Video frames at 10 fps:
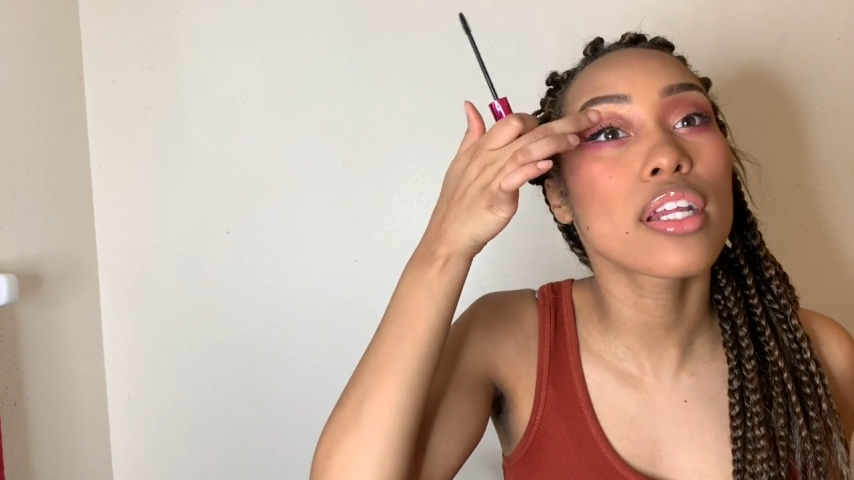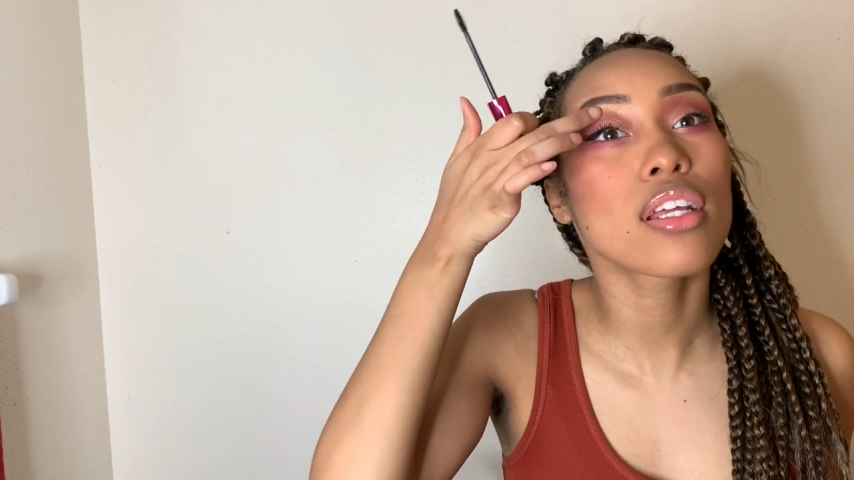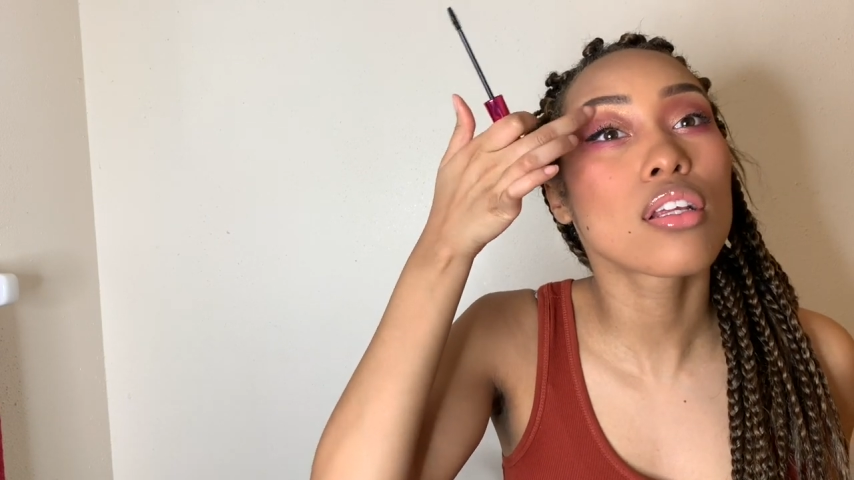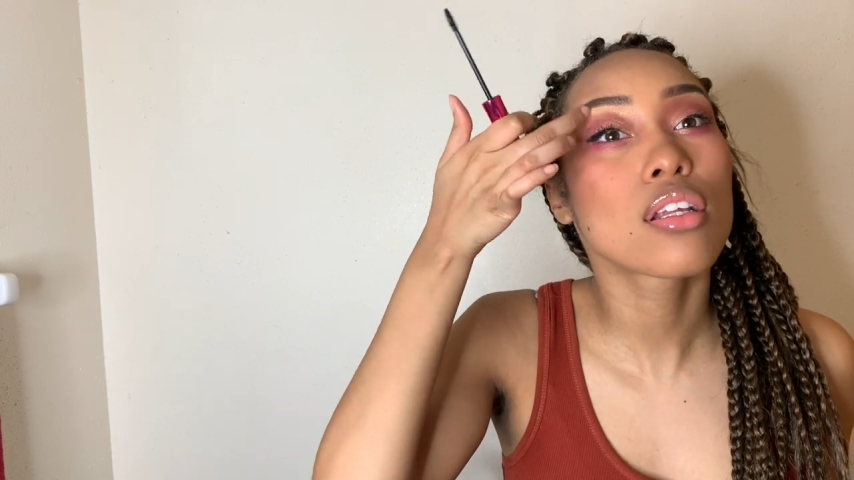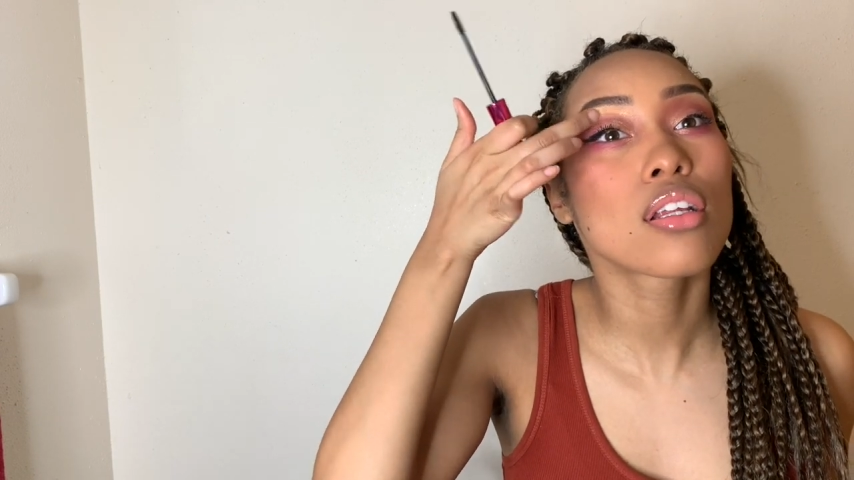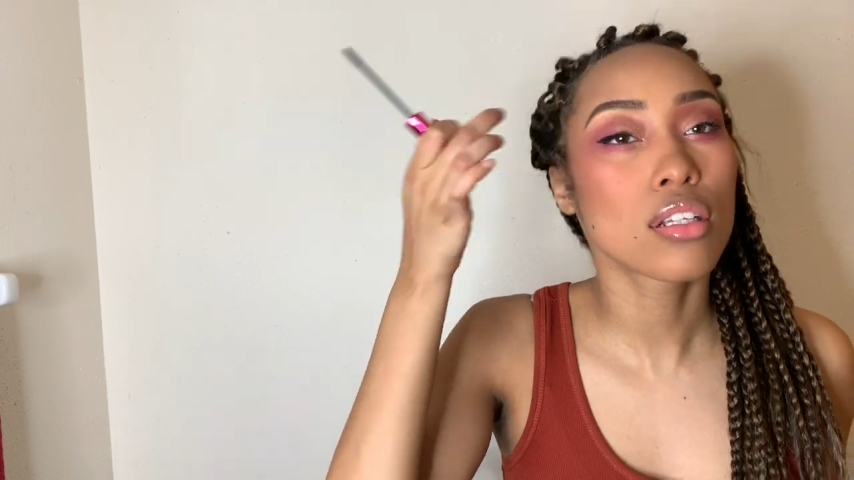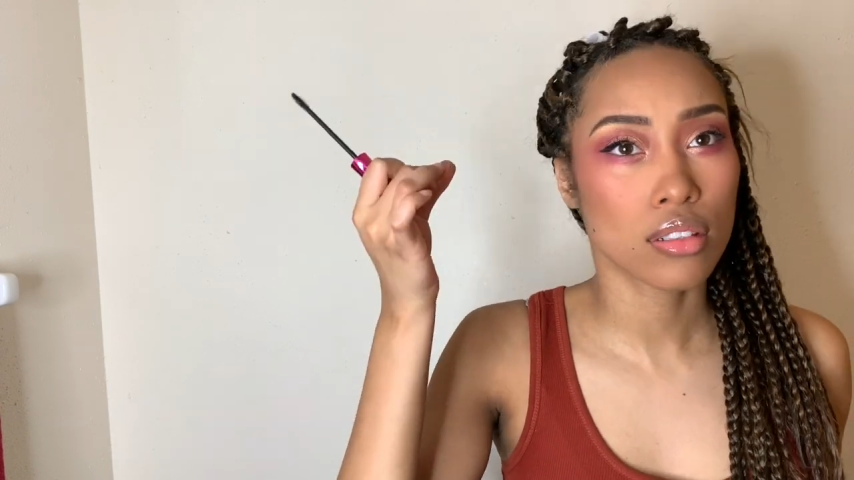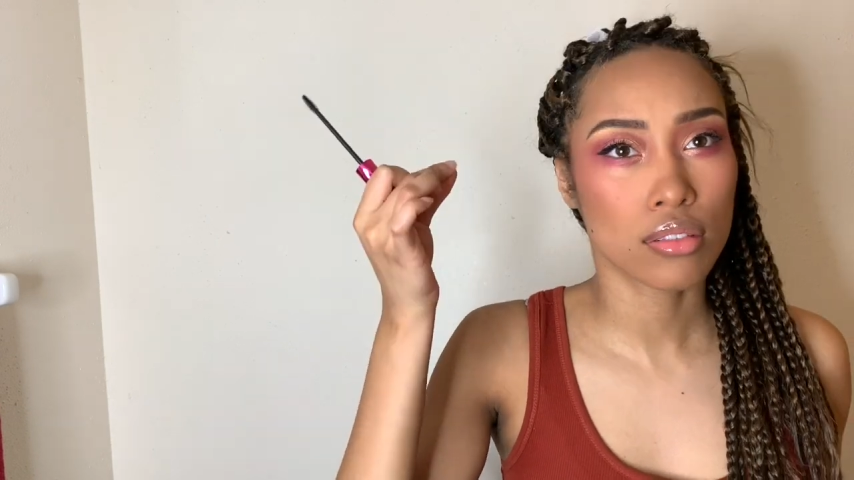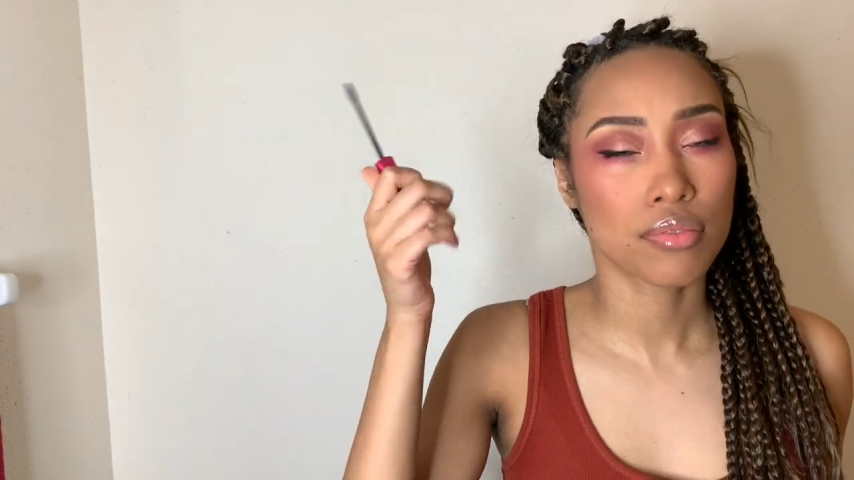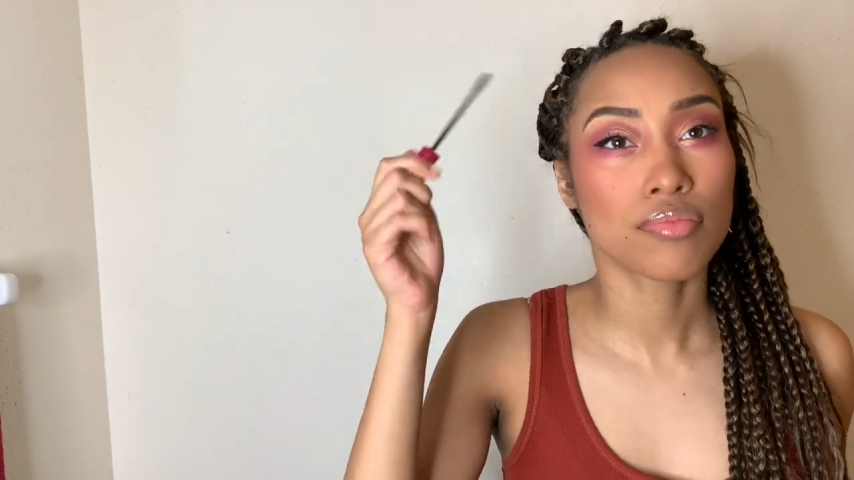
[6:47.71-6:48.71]
I even did
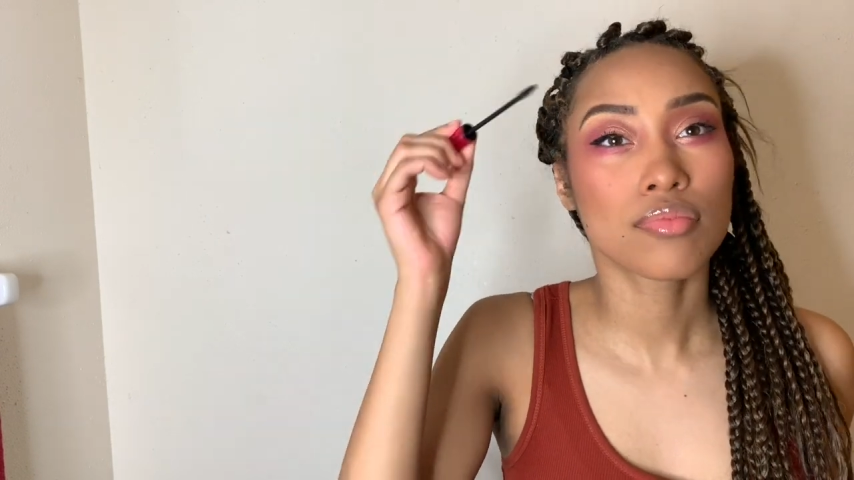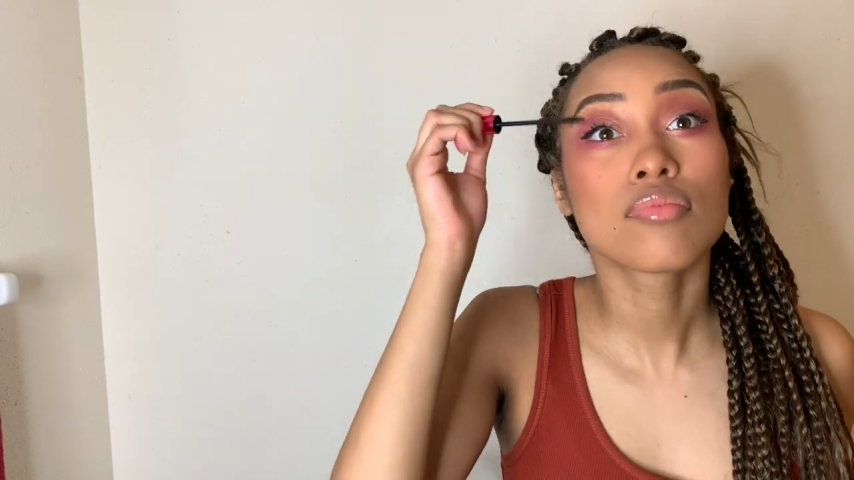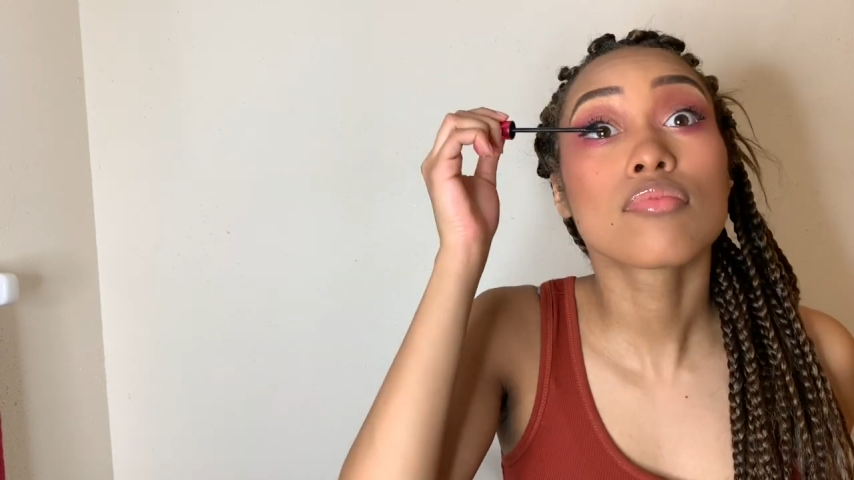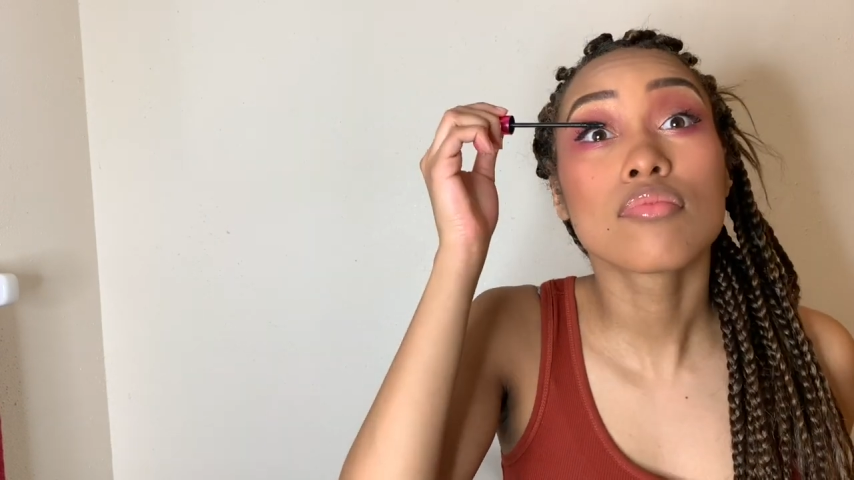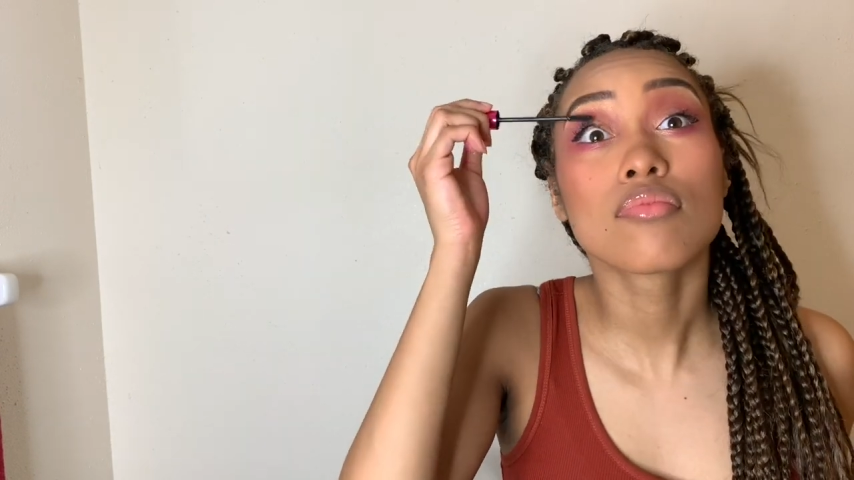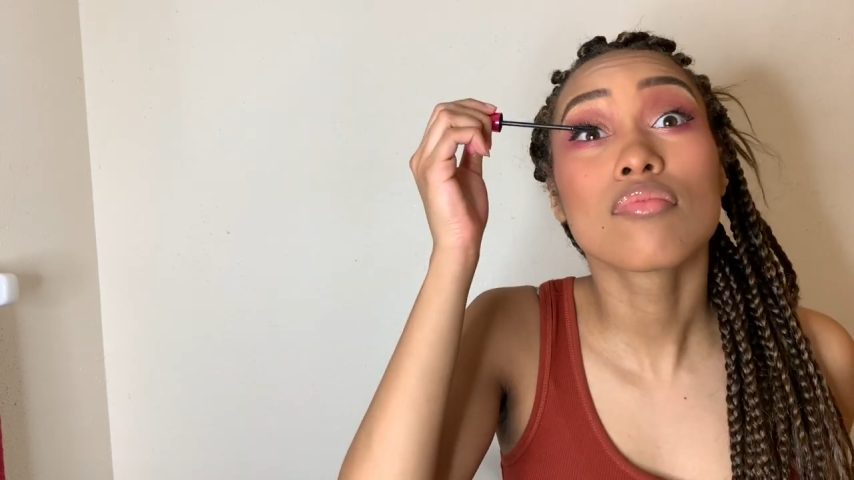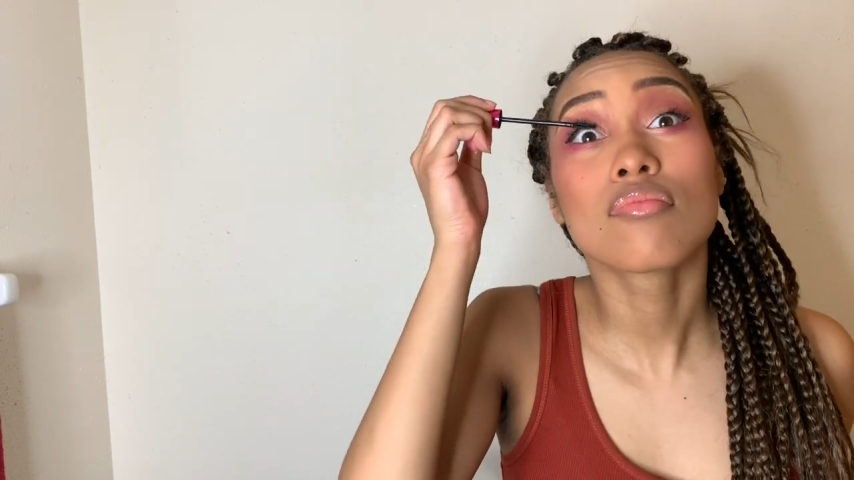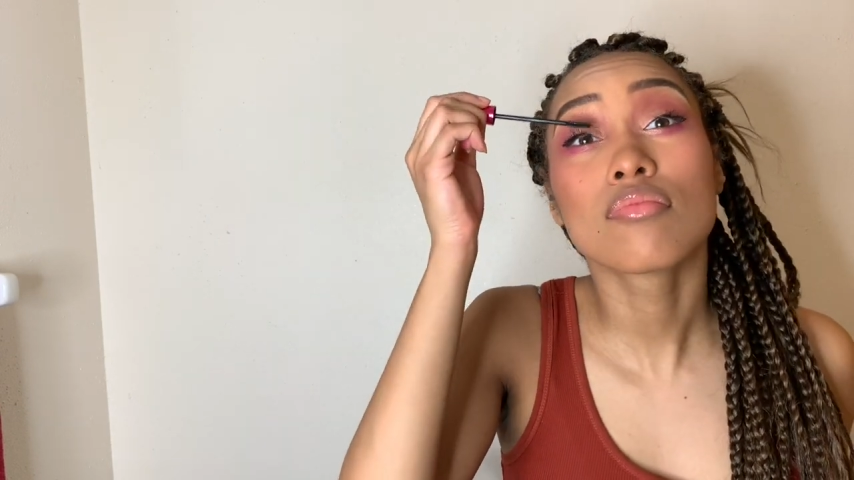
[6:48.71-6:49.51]
it with the small brush.